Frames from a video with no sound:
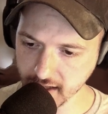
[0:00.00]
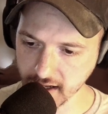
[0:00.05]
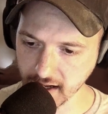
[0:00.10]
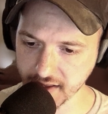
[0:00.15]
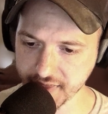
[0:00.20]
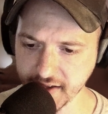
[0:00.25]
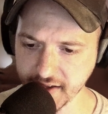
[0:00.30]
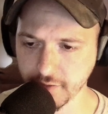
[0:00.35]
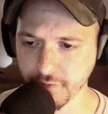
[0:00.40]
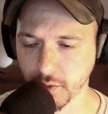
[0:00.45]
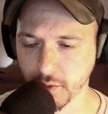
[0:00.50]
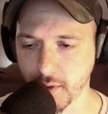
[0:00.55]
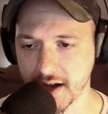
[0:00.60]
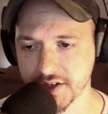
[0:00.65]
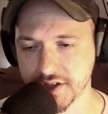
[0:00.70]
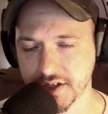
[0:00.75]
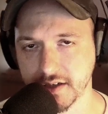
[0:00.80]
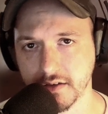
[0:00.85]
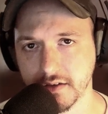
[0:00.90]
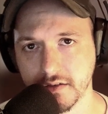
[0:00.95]
Uh, thank you for
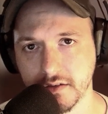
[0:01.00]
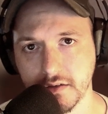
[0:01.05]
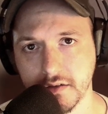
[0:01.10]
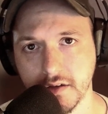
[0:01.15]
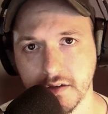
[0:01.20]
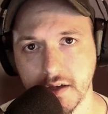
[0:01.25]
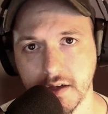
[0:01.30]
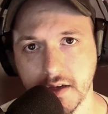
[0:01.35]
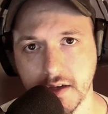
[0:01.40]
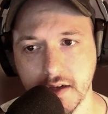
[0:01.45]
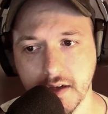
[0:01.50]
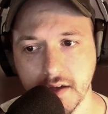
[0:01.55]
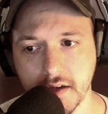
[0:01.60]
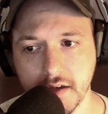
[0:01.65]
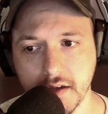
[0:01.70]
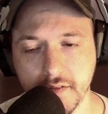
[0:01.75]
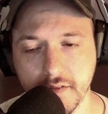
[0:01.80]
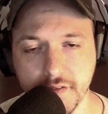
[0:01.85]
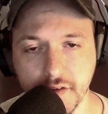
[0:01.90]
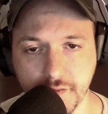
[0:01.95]
watching.
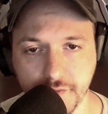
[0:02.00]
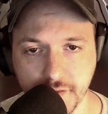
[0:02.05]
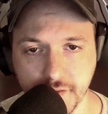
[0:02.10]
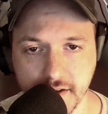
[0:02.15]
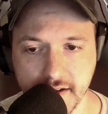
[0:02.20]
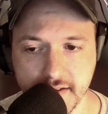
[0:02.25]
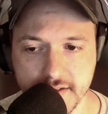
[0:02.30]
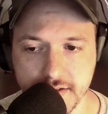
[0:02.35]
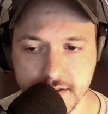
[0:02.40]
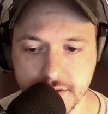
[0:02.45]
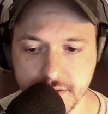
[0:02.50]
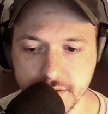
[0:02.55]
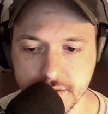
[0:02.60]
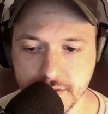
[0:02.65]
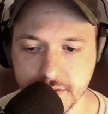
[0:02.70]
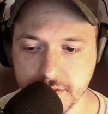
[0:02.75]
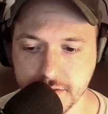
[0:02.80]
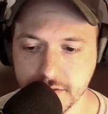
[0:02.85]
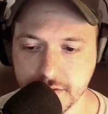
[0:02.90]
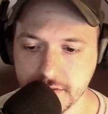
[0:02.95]
Feel free
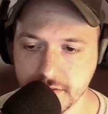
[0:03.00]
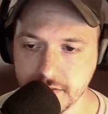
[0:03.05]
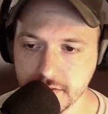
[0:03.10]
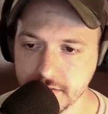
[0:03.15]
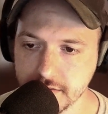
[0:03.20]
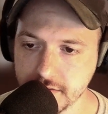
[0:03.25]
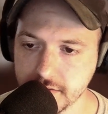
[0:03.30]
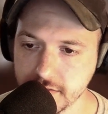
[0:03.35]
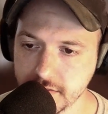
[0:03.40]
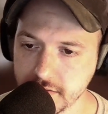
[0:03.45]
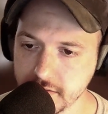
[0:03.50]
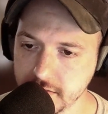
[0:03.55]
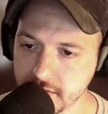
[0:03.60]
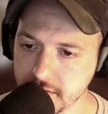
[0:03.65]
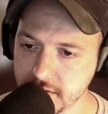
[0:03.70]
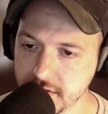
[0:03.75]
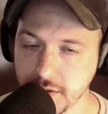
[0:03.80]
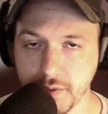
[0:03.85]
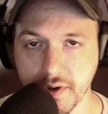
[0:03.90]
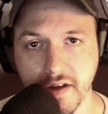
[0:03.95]
to
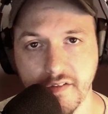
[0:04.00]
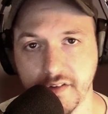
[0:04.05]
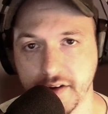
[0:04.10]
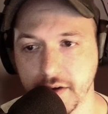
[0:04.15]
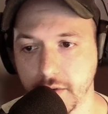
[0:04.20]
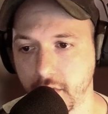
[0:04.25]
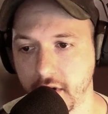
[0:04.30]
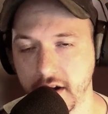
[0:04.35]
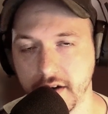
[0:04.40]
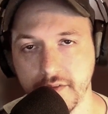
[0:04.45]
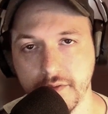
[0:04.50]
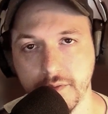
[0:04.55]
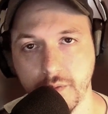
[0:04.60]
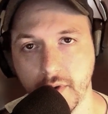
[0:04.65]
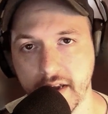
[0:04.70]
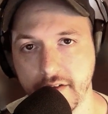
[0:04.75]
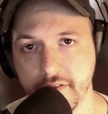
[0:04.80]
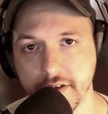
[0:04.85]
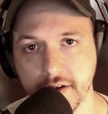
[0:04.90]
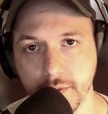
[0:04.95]
do whatever you want,
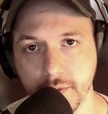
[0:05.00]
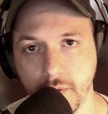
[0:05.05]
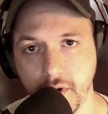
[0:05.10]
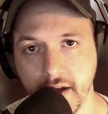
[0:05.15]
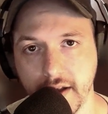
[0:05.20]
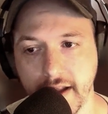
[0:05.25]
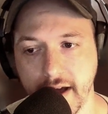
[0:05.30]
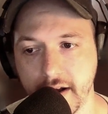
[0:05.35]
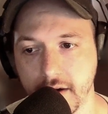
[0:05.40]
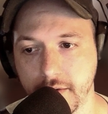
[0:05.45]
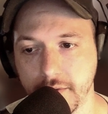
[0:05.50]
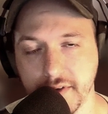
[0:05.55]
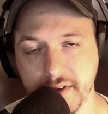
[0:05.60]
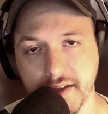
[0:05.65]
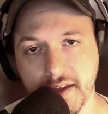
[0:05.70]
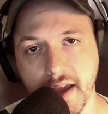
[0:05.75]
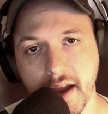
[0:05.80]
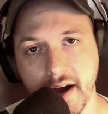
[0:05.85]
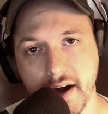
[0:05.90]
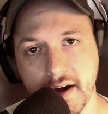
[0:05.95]
whenever you want. I don't
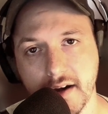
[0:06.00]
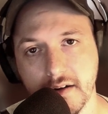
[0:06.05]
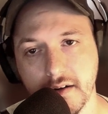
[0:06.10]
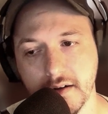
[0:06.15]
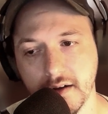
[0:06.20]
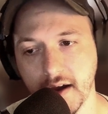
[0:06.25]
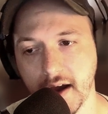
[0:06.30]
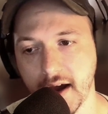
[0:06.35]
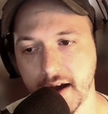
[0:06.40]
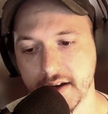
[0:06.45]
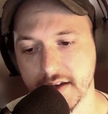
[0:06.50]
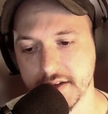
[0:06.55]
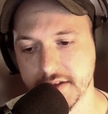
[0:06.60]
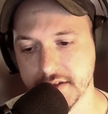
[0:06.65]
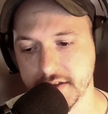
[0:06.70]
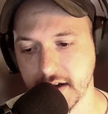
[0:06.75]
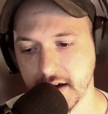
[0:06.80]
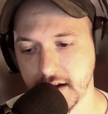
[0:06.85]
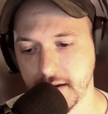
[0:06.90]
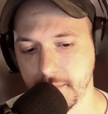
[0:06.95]
really care. I
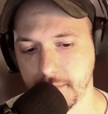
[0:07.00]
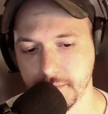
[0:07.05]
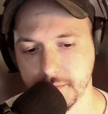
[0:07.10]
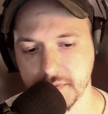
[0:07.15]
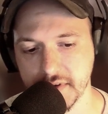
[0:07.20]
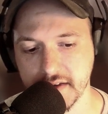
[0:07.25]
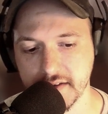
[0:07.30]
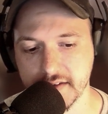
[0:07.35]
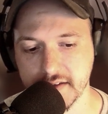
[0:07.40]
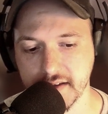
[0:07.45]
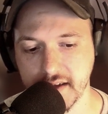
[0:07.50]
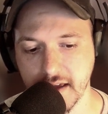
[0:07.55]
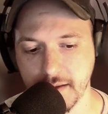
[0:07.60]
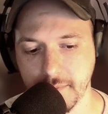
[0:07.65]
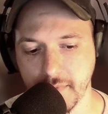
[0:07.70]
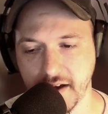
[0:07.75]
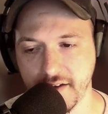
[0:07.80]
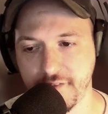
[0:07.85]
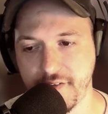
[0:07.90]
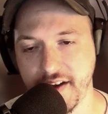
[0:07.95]
just um, need to
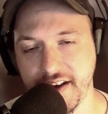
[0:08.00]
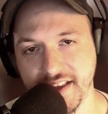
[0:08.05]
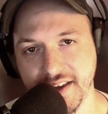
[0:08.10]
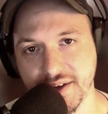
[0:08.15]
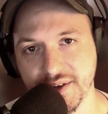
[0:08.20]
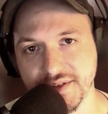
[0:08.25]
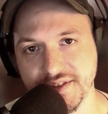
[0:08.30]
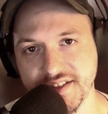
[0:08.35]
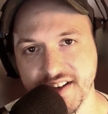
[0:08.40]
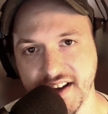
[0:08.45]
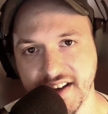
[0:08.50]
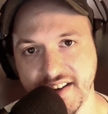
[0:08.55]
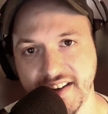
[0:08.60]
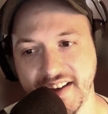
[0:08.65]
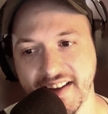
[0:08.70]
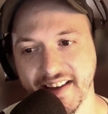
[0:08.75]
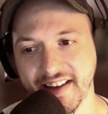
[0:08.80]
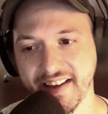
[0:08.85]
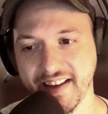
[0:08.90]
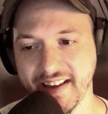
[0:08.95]
get my videos
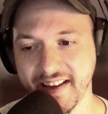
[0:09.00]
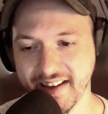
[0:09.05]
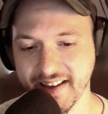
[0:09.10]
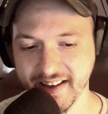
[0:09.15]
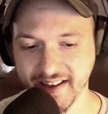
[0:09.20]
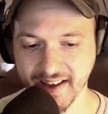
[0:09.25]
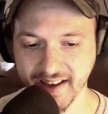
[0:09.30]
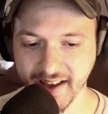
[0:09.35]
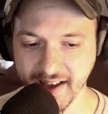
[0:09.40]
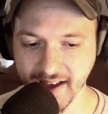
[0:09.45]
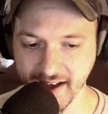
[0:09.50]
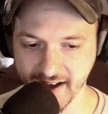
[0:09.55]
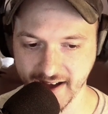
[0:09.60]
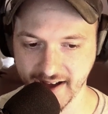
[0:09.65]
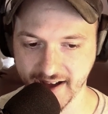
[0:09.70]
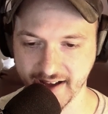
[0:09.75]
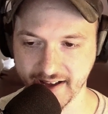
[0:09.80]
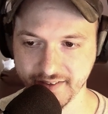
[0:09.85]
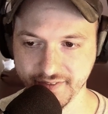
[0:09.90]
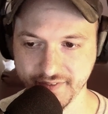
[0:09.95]
done.
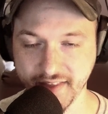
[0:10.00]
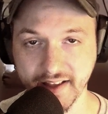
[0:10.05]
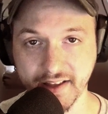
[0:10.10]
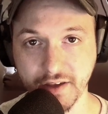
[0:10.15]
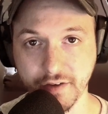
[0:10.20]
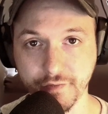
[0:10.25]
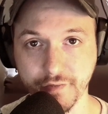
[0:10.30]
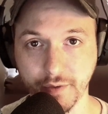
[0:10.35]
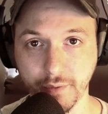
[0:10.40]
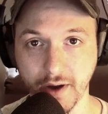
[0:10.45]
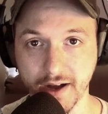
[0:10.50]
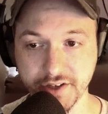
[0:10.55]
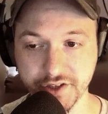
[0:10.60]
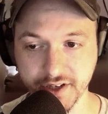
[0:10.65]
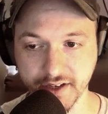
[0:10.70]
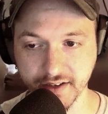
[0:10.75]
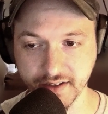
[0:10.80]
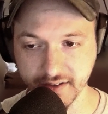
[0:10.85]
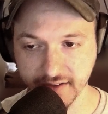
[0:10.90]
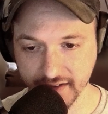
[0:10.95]
Uh, thank you for
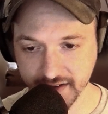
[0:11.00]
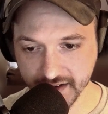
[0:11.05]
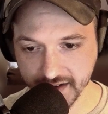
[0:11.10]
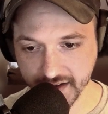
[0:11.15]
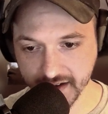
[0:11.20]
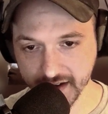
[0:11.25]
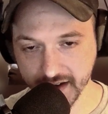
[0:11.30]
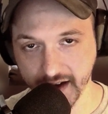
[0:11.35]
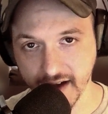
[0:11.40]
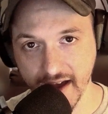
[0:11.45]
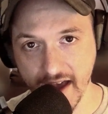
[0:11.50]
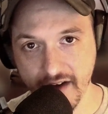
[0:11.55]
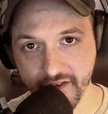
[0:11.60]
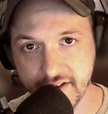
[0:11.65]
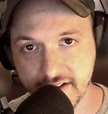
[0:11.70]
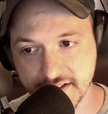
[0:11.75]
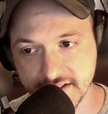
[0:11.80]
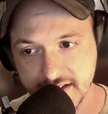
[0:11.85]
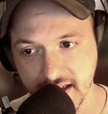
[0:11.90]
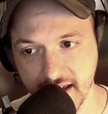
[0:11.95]
watching. Uh, have
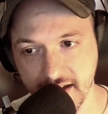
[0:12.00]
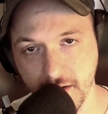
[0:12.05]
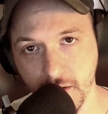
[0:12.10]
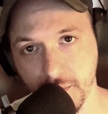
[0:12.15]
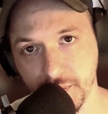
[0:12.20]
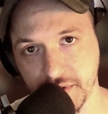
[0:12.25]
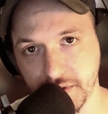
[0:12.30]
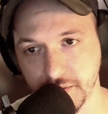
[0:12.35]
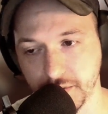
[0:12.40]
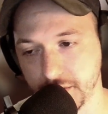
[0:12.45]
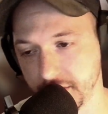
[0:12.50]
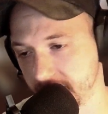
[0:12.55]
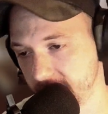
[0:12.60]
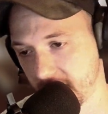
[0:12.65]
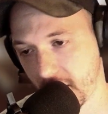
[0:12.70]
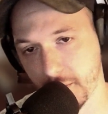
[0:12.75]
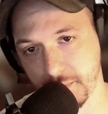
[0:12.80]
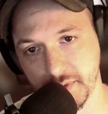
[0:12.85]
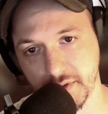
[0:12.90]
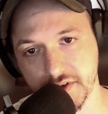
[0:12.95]
a nice day. Hope you
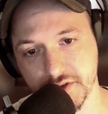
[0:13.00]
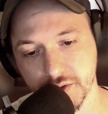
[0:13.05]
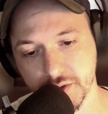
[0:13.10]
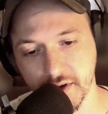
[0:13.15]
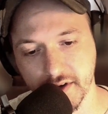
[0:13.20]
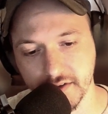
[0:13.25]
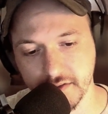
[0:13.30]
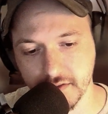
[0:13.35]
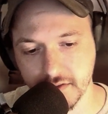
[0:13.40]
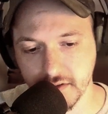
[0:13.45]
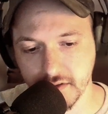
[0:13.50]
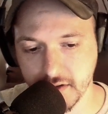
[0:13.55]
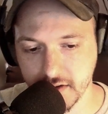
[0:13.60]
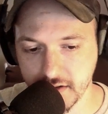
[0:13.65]
hope you enjoyed.